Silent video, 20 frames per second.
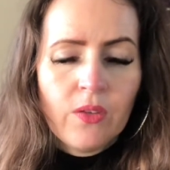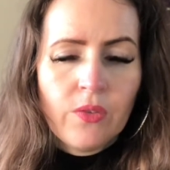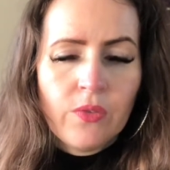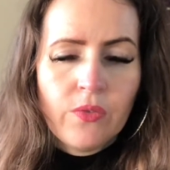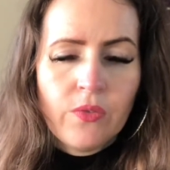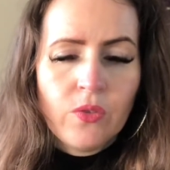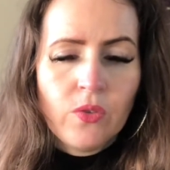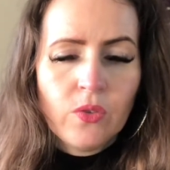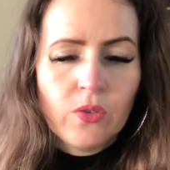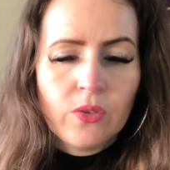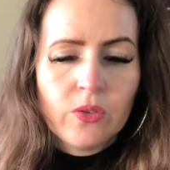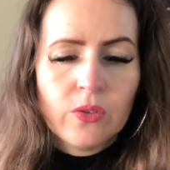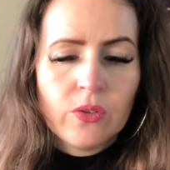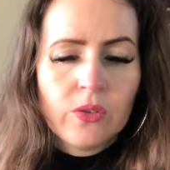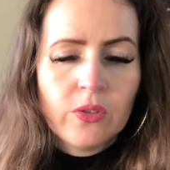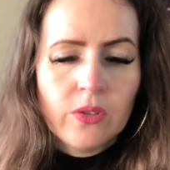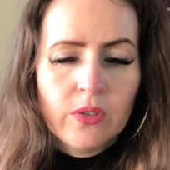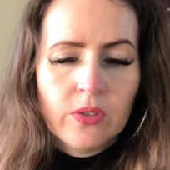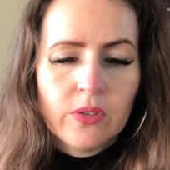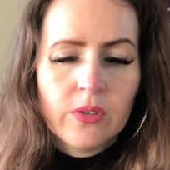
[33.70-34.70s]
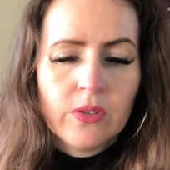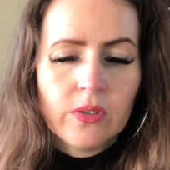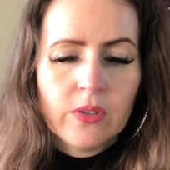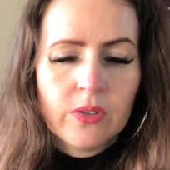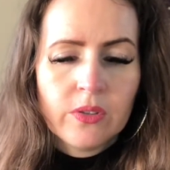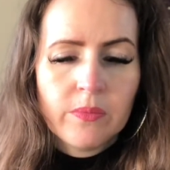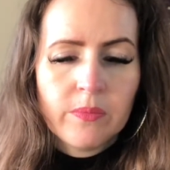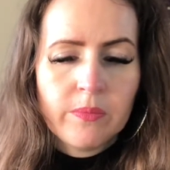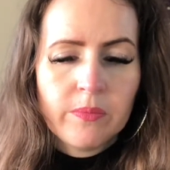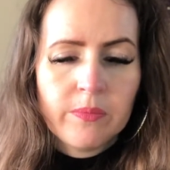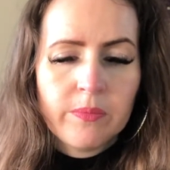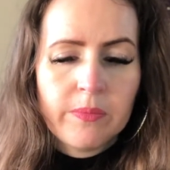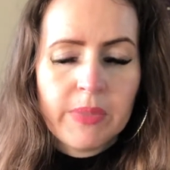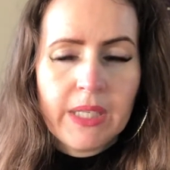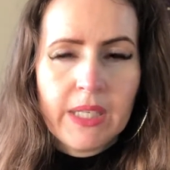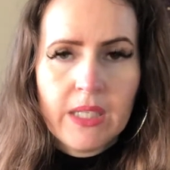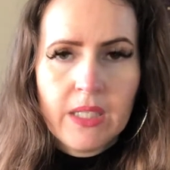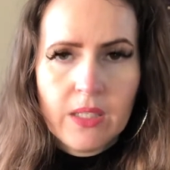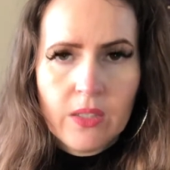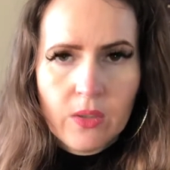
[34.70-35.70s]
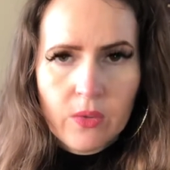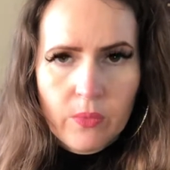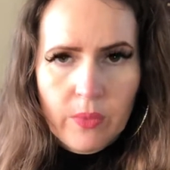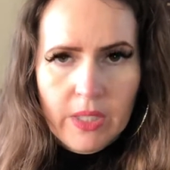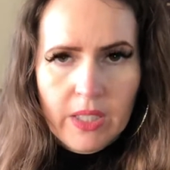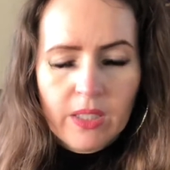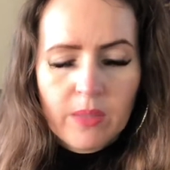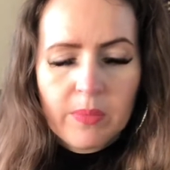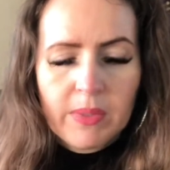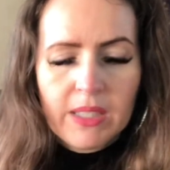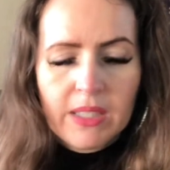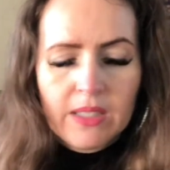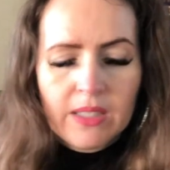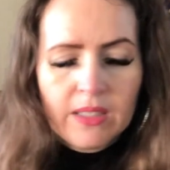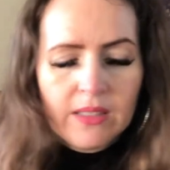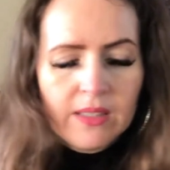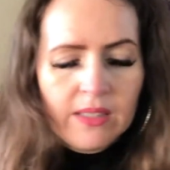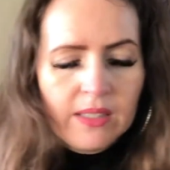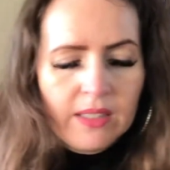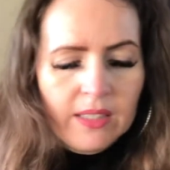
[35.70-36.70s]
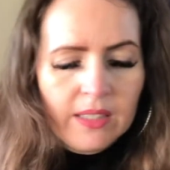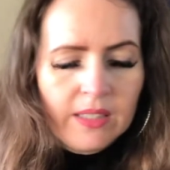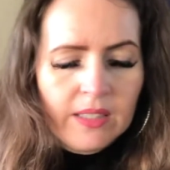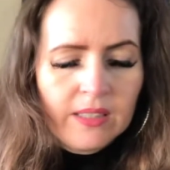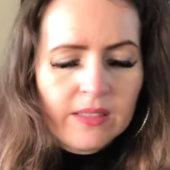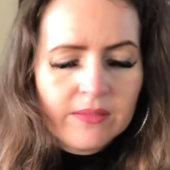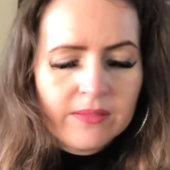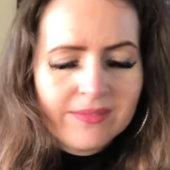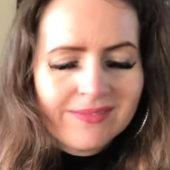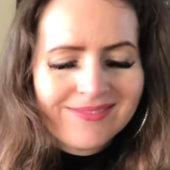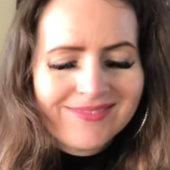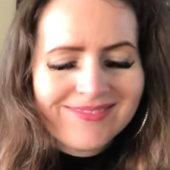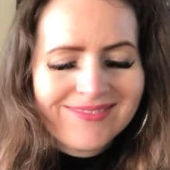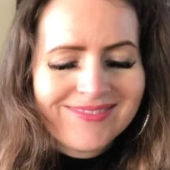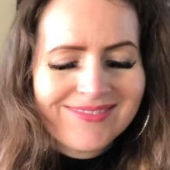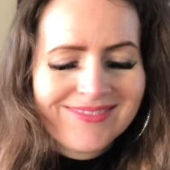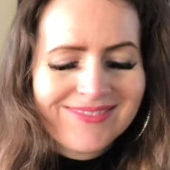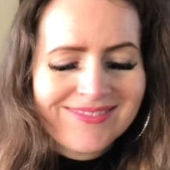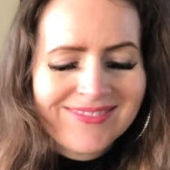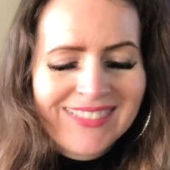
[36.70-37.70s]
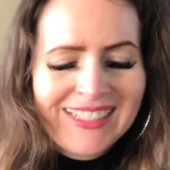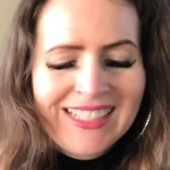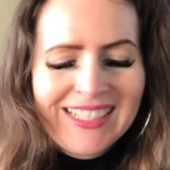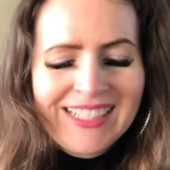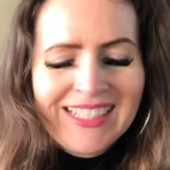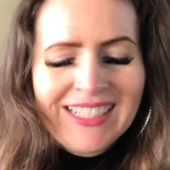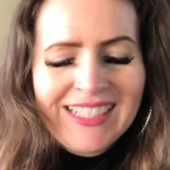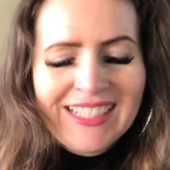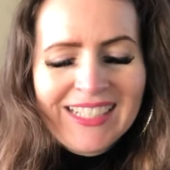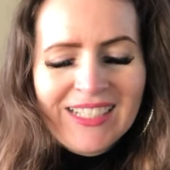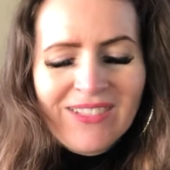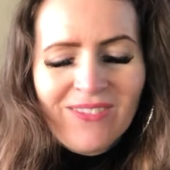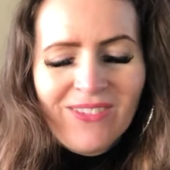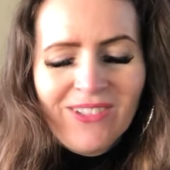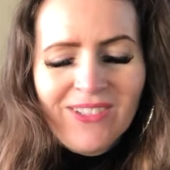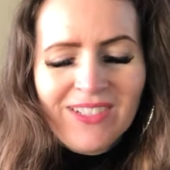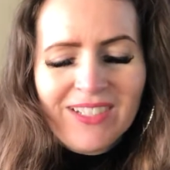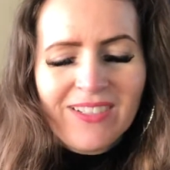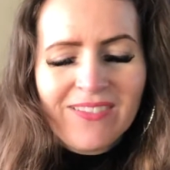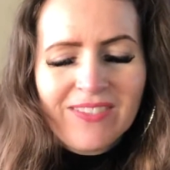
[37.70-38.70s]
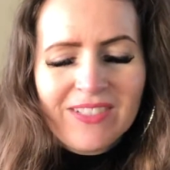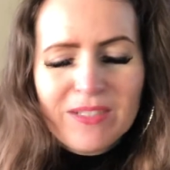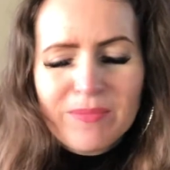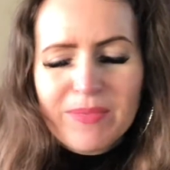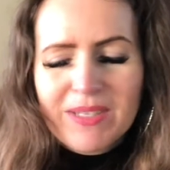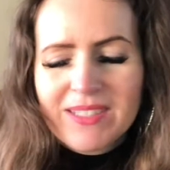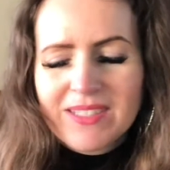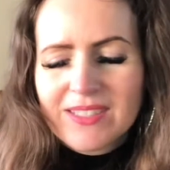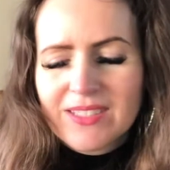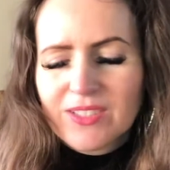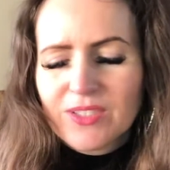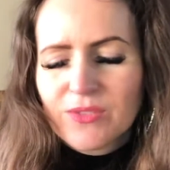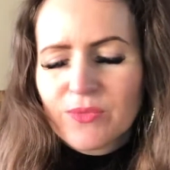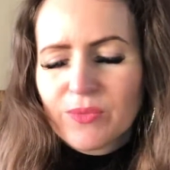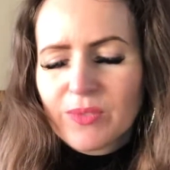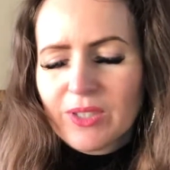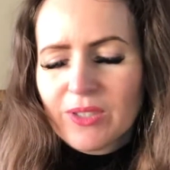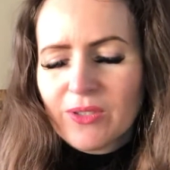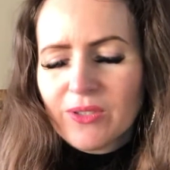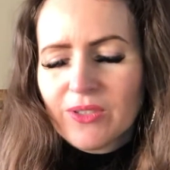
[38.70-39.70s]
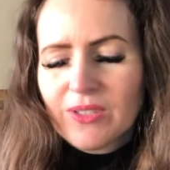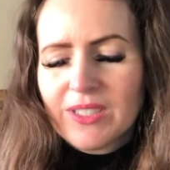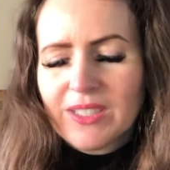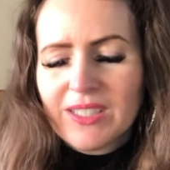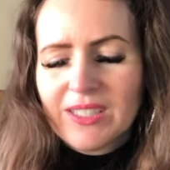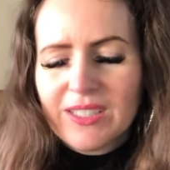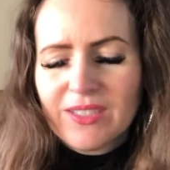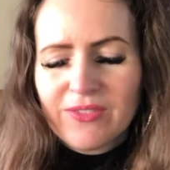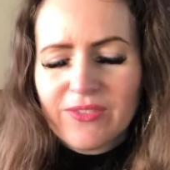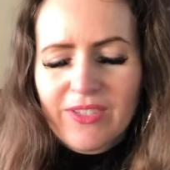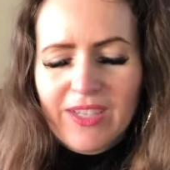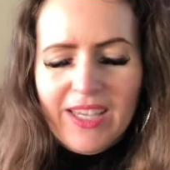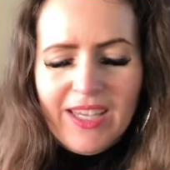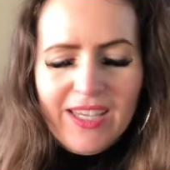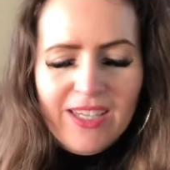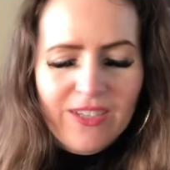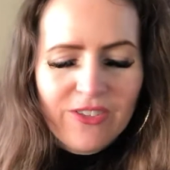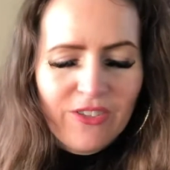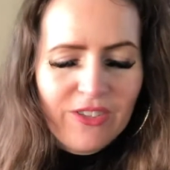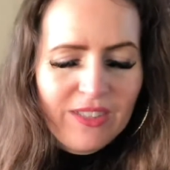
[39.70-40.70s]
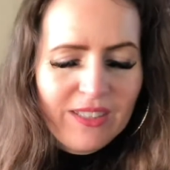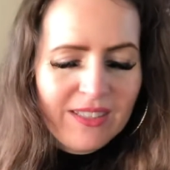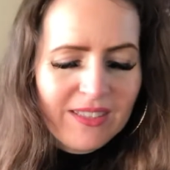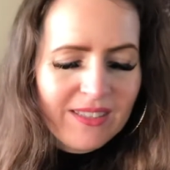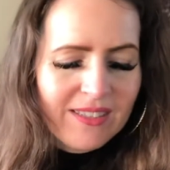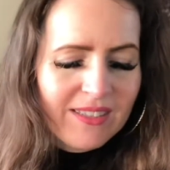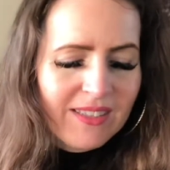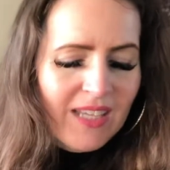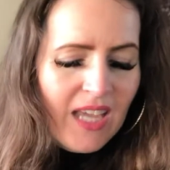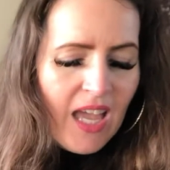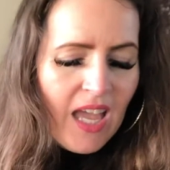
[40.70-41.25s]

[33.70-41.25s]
For beginning of the week, beginning of the year. What lovely message have we got here for Aries?